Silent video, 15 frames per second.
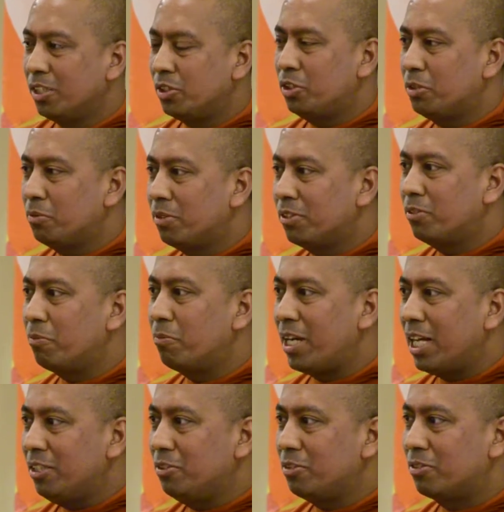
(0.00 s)
universal
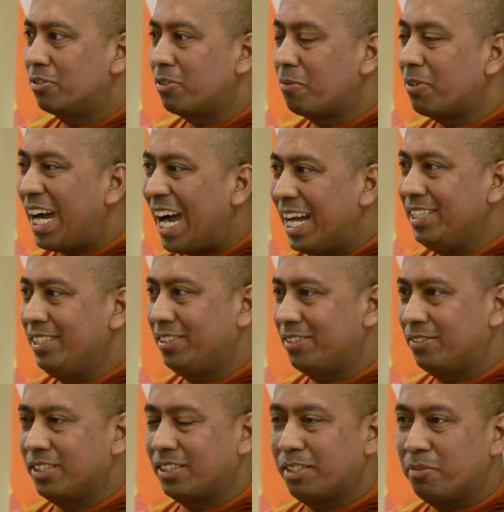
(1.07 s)
values of
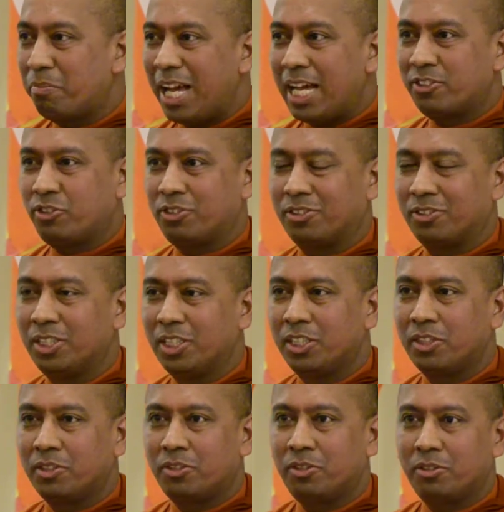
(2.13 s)
kindness and compassion
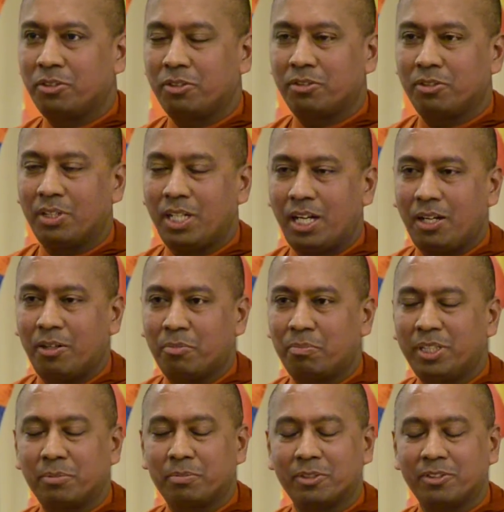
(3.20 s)
to our
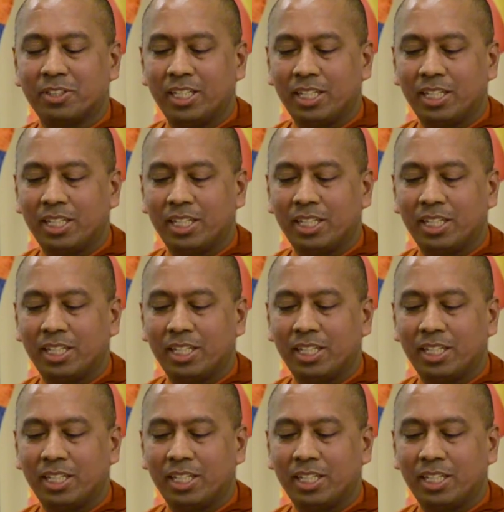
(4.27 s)
people.